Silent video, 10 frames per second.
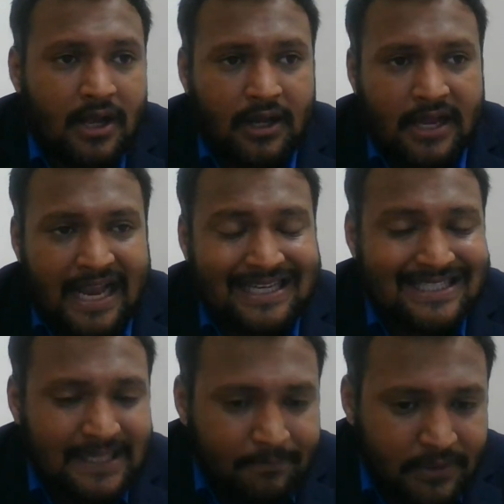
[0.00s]
uh,
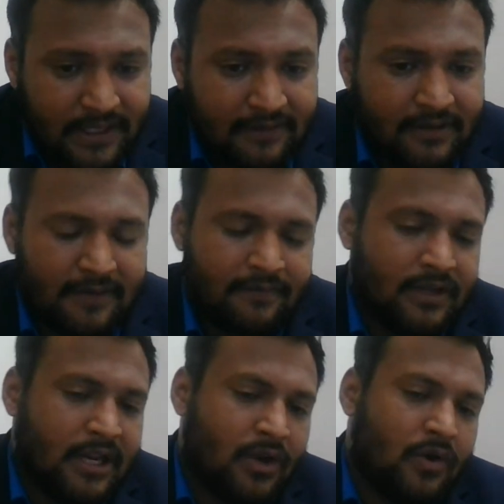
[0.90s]
except if
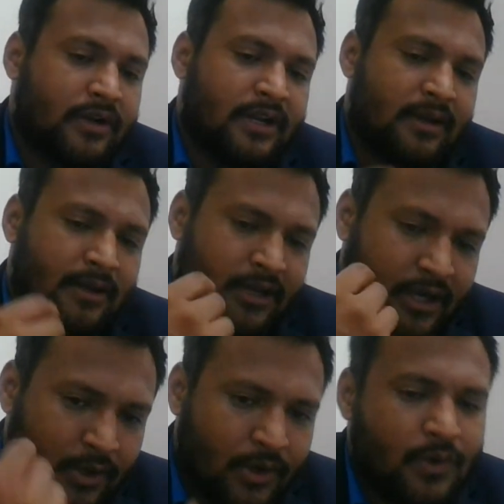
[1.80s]
we cannot uh,
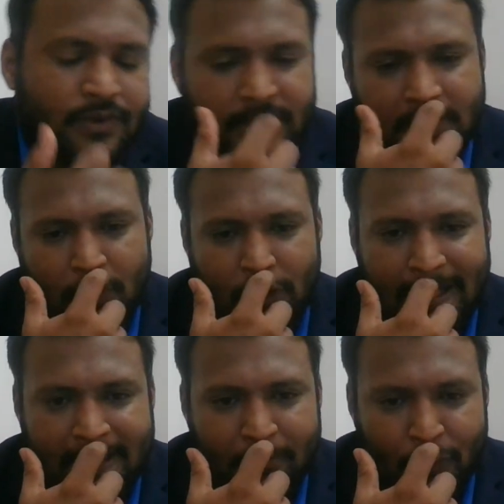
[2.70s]
introduce inner
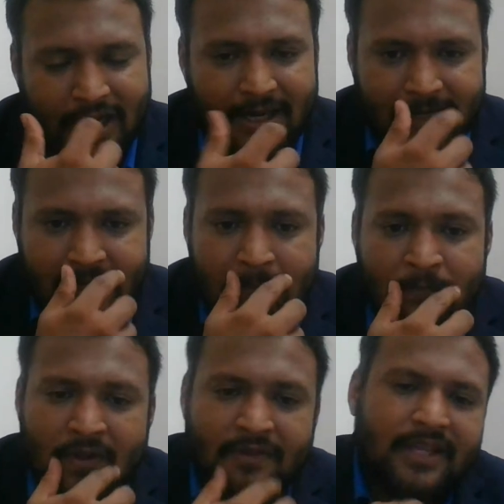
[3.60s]
morality
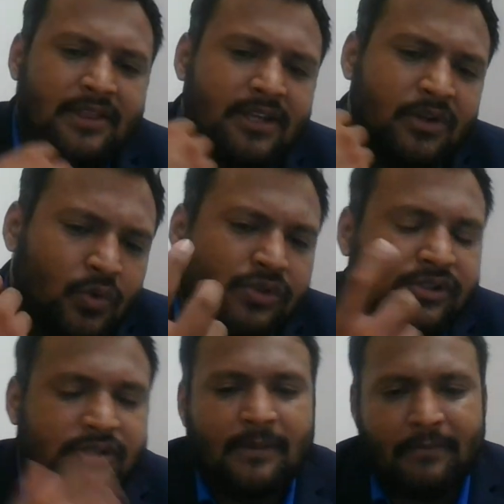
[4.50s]
then the
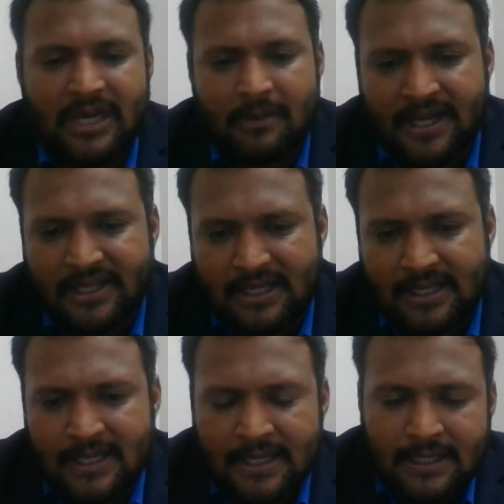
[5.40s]
rules made by
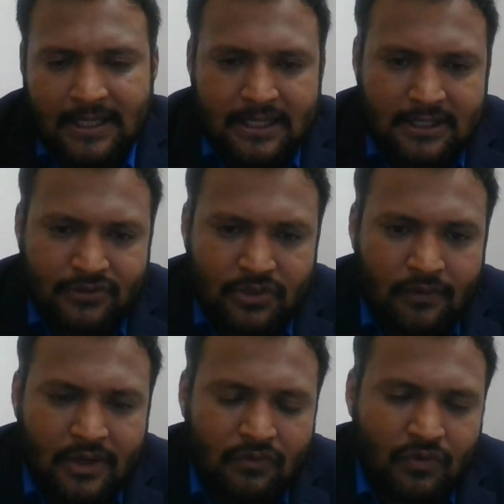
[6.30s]
the uh,
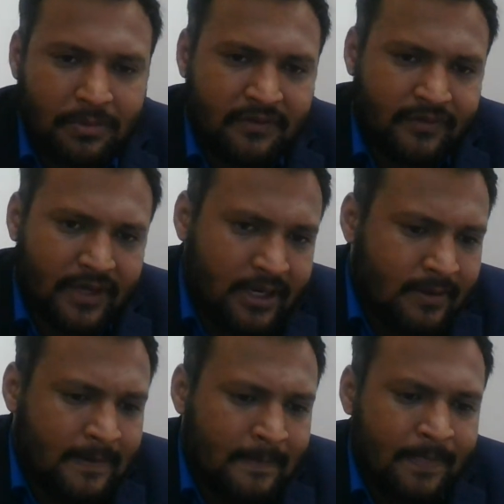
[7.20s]
sovereign would be
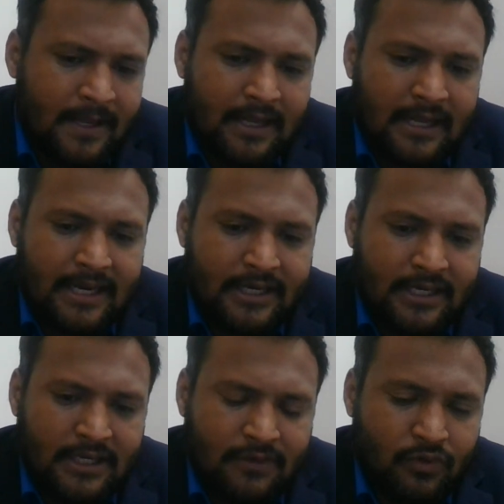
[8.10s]
failed
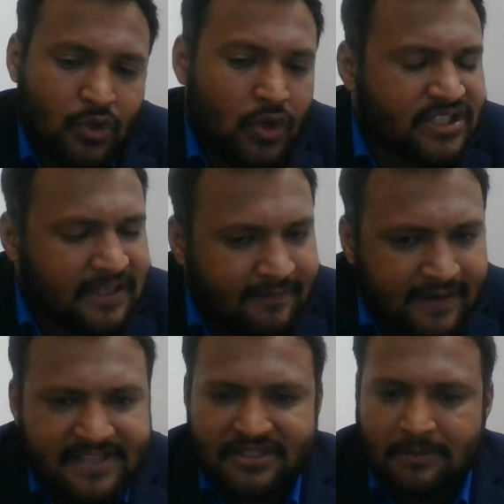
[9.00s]
and uh, would not
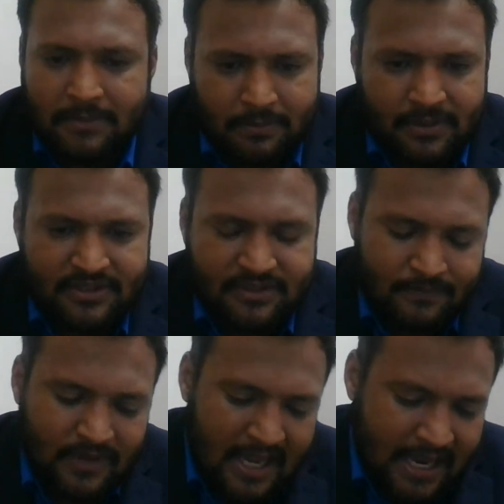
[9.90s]
suffice the purpose
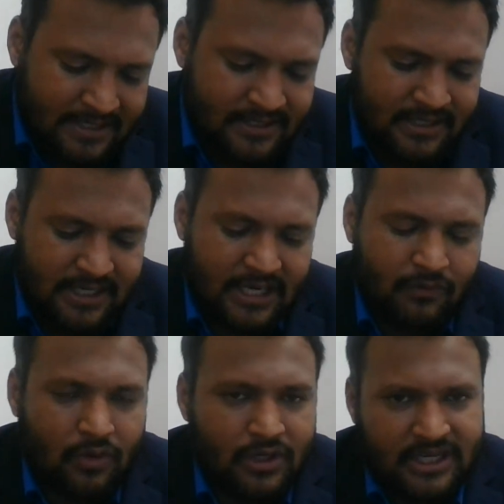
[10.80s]
as
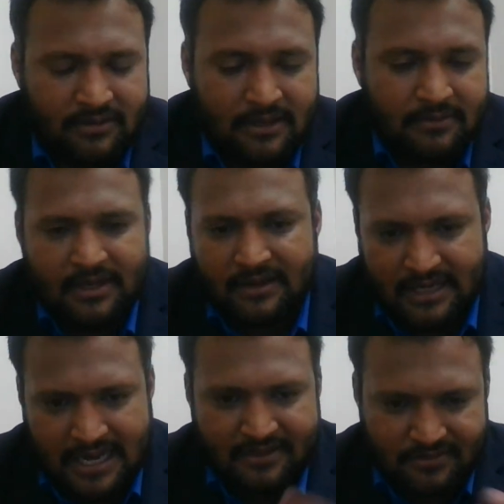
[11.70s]
it was it the, the
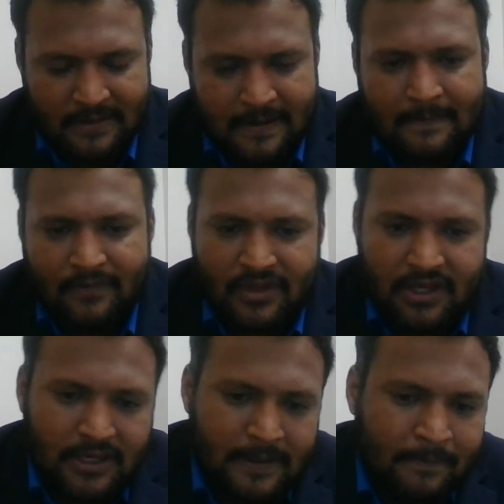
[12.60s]
as
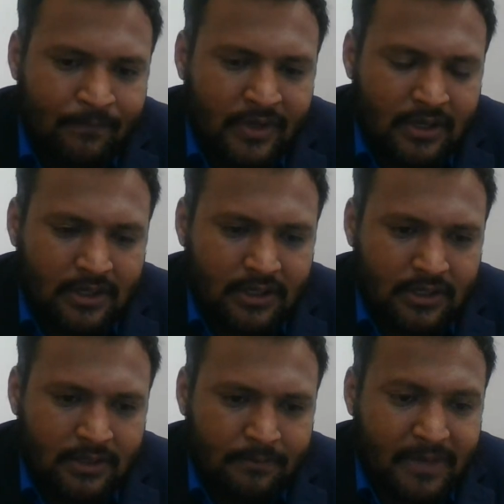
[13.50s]
the
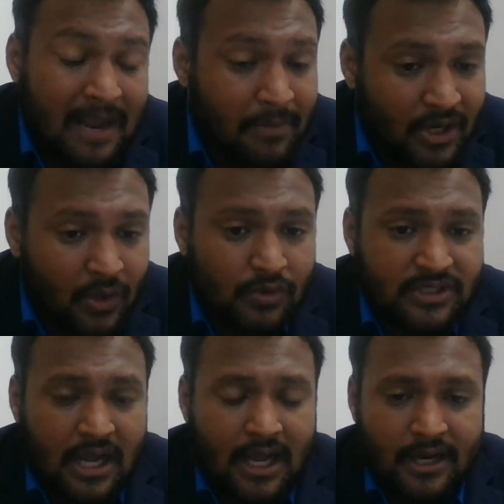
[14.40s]
uh, primary
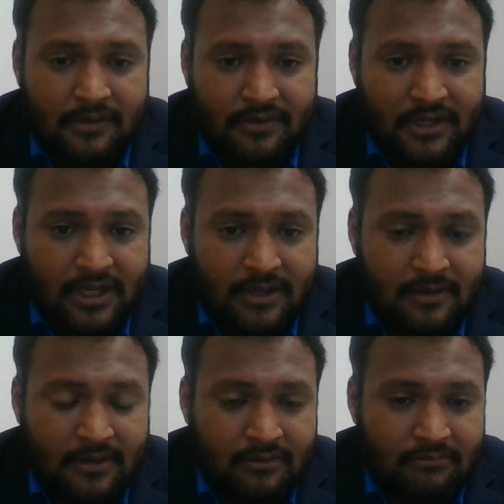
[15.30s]
rules are
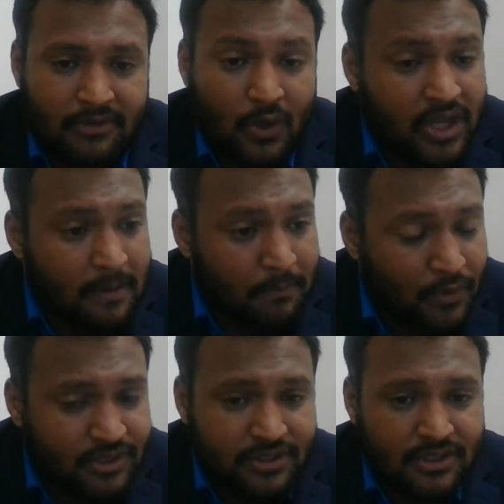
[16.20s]
the duty
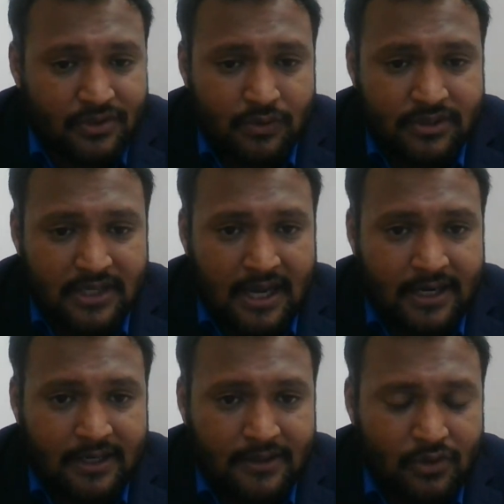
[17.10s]
imposition rules
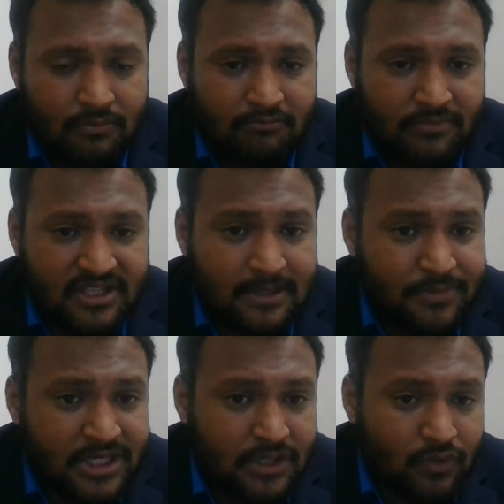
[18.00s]
and uh, the
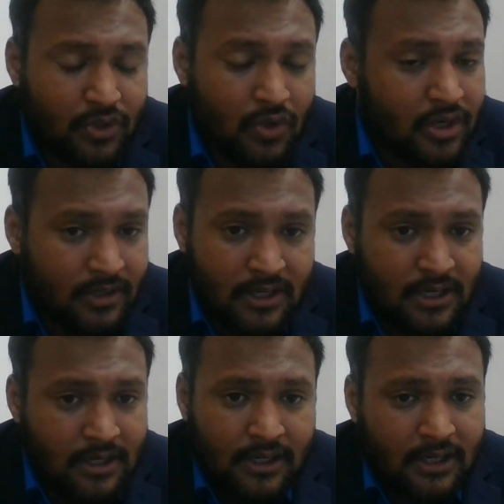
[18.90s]
subject would not
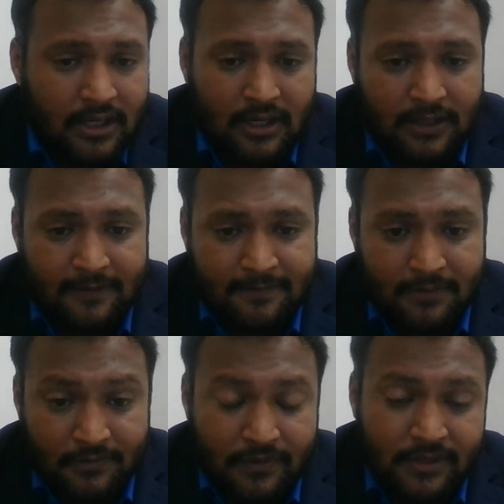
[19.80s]

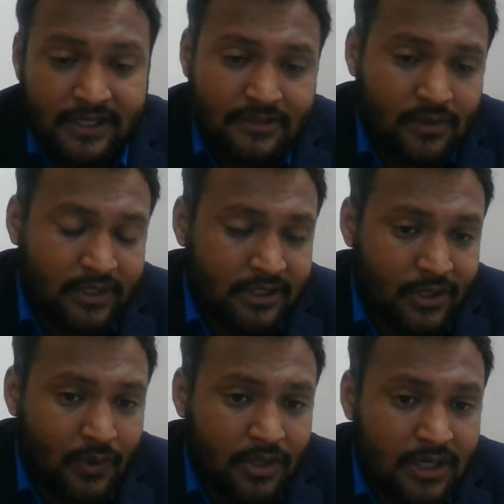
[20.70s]
fulfill his or her
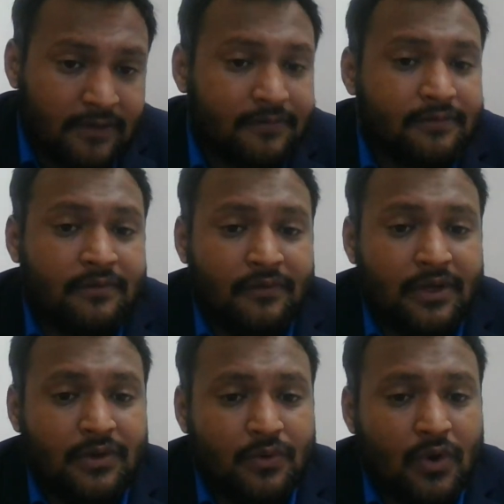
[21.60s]
duty if
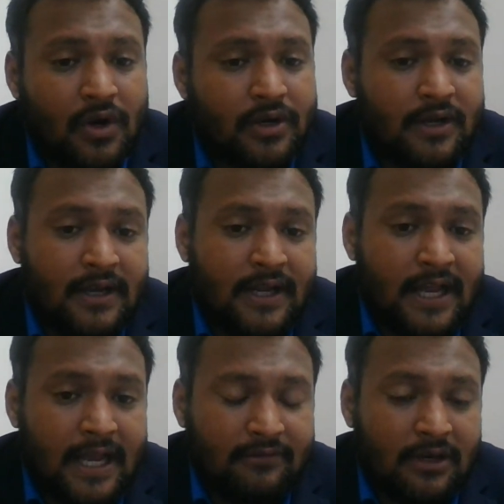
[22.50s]
we do not
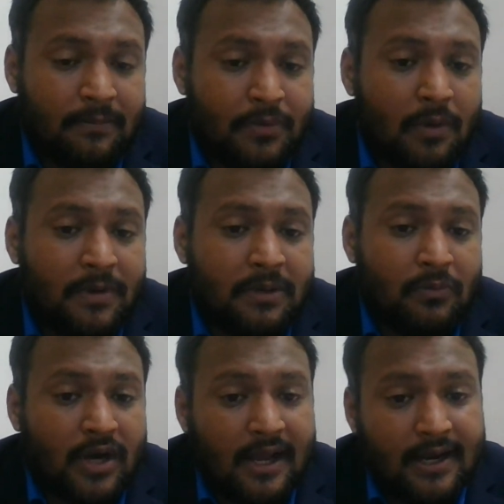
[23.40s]
have a proper
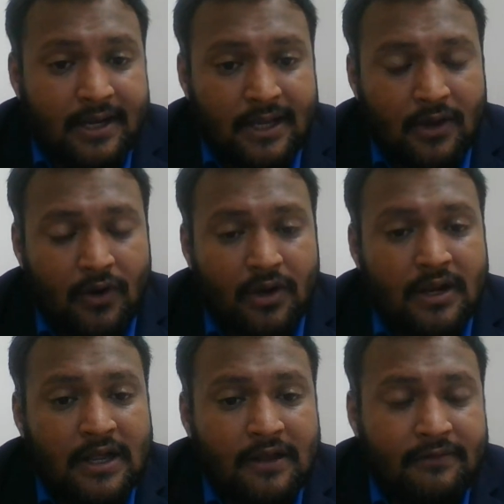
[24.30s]
morality
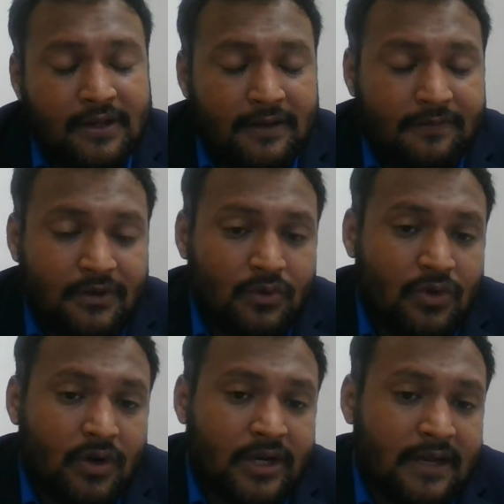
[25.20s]
or we if we do
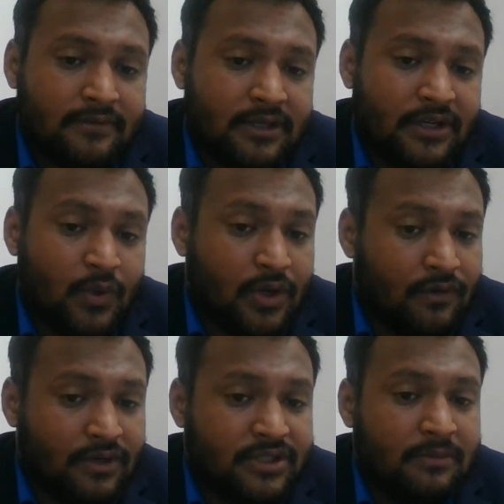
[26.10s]
not have a
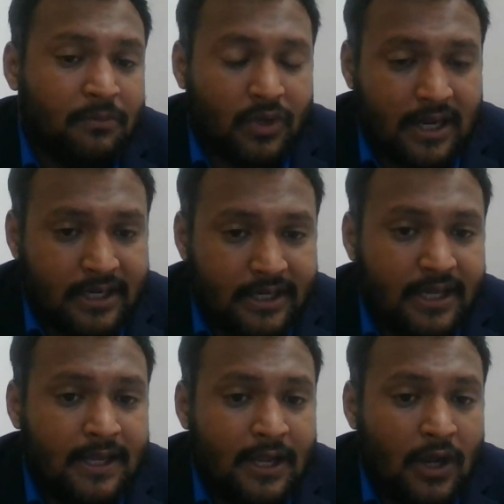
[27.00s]
universal
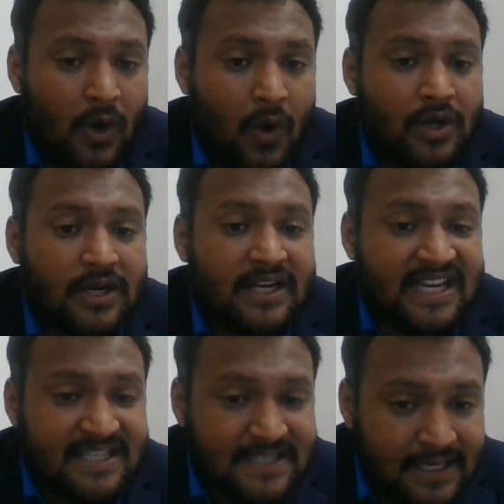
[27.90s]
morality or a
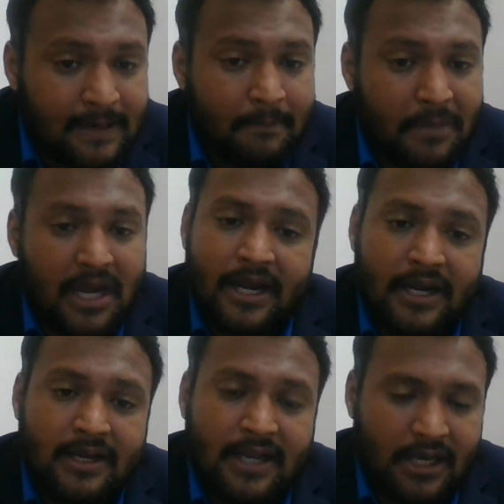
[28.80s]
reason
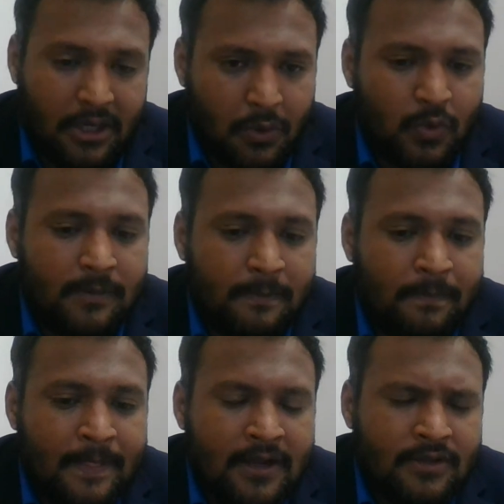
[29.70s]
behind any rule
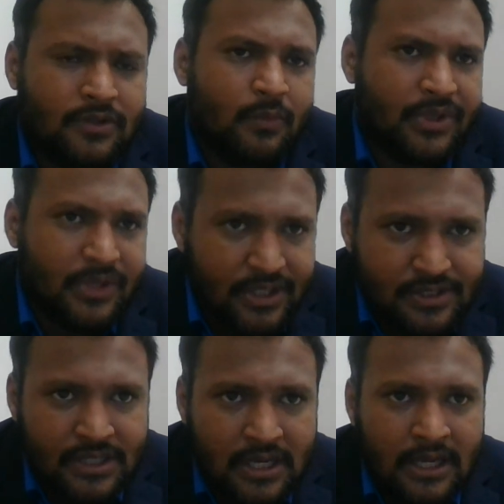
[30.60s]
so with
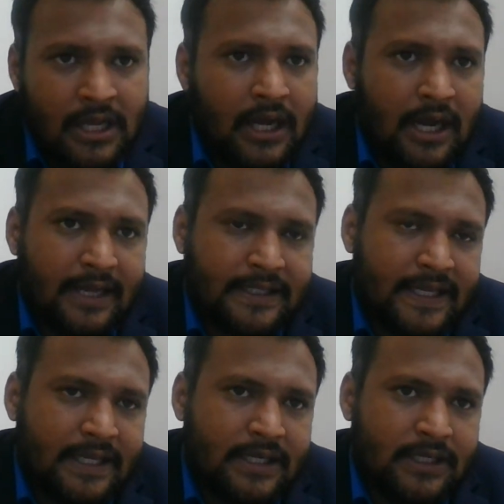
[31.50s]
this i
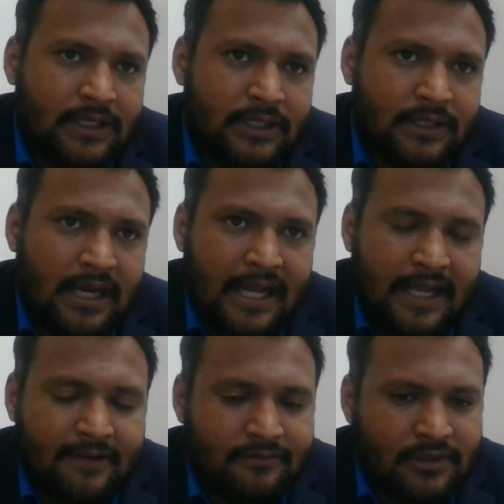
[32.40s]
think uh, i
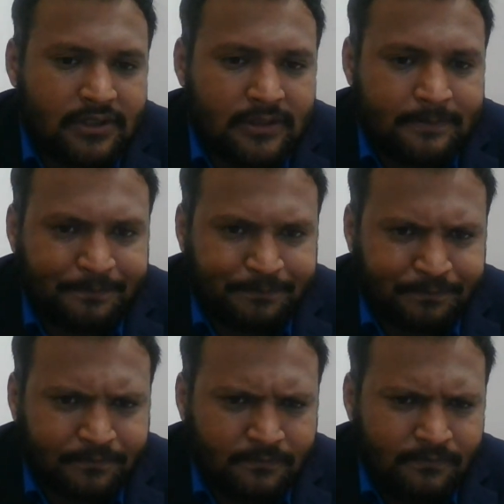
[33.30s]
have uh,
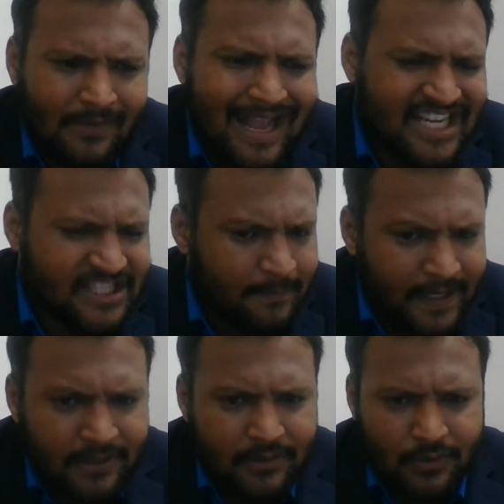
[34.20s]

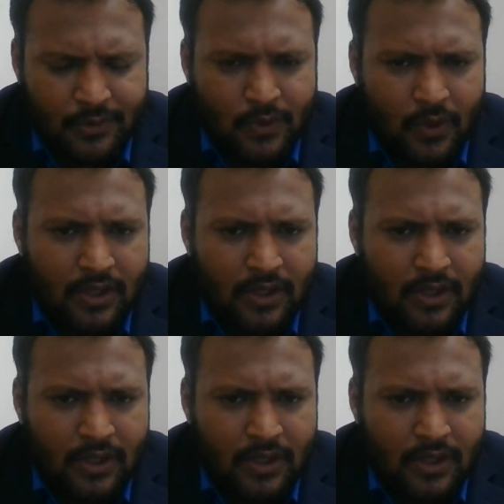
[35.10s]
explained to you